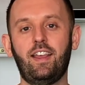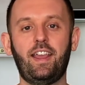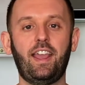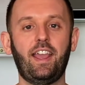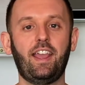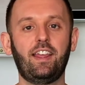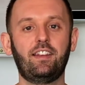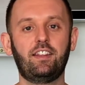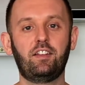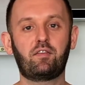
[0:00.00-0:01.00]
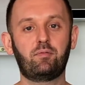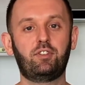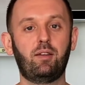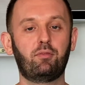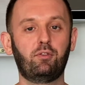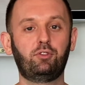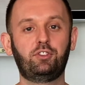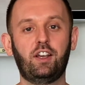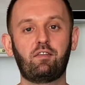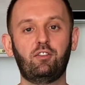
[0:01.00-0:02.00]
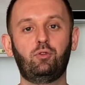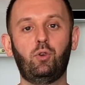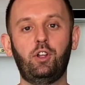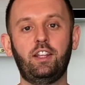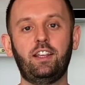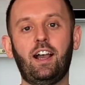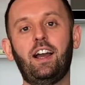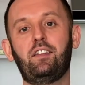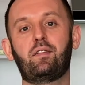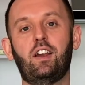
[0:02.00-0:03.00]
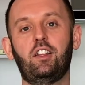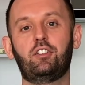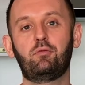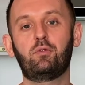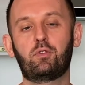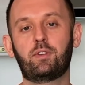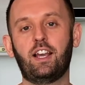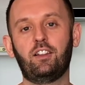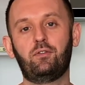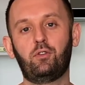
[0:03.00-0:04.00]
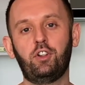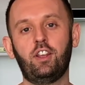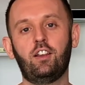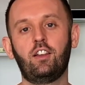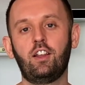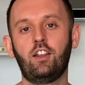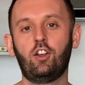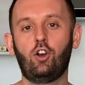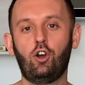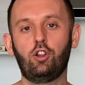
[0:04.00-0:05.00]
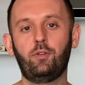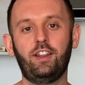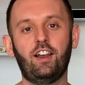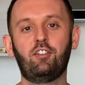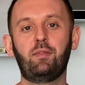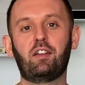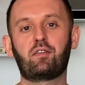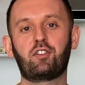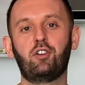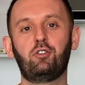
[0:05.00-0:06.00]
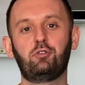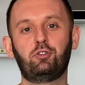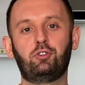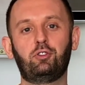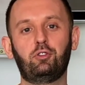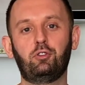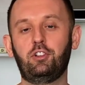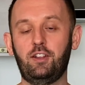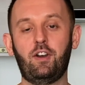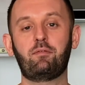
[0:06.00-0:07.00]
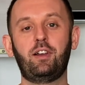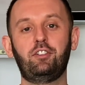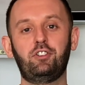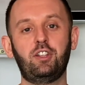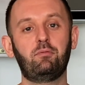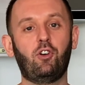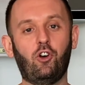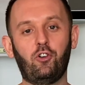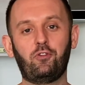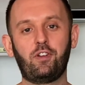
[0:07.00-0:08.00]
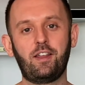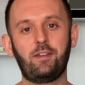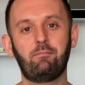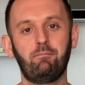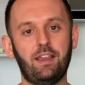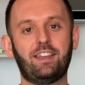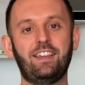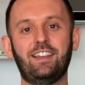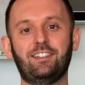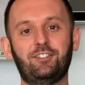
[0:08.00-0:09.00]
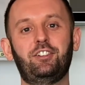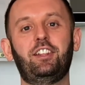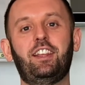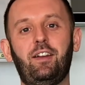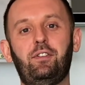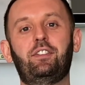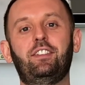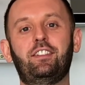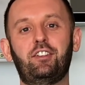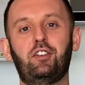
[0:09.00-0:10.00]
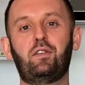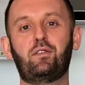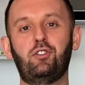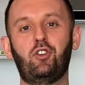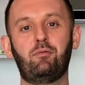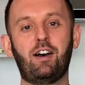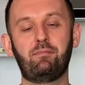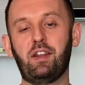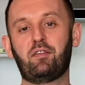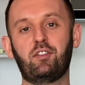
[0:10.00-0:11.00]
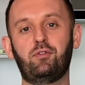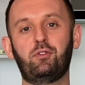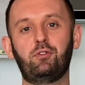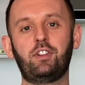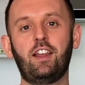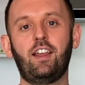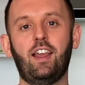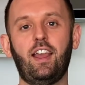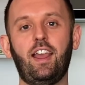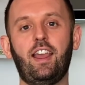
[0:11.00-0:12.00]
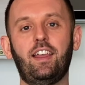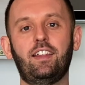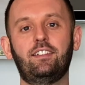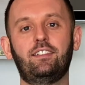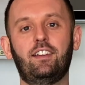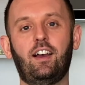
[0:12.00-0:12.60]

And in September of 2020, I decided to move from California all the way down to Mexico to live out my dream of making and learning everything there is to know about Mexican food. And